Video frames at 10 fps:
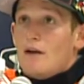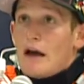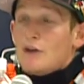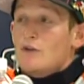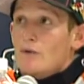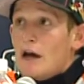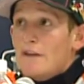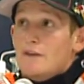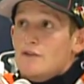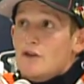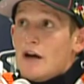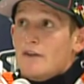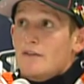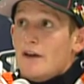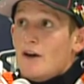I couldn't ride this track
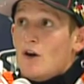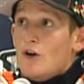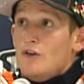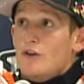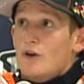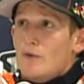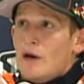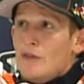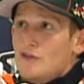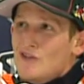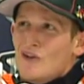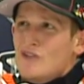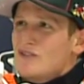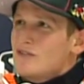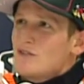that hard, you know, around the
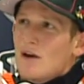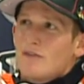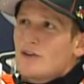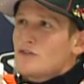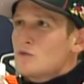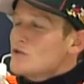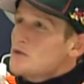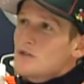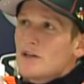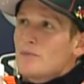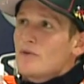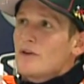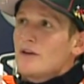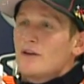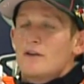turns and stuff, because it was so
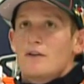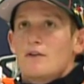slippery, and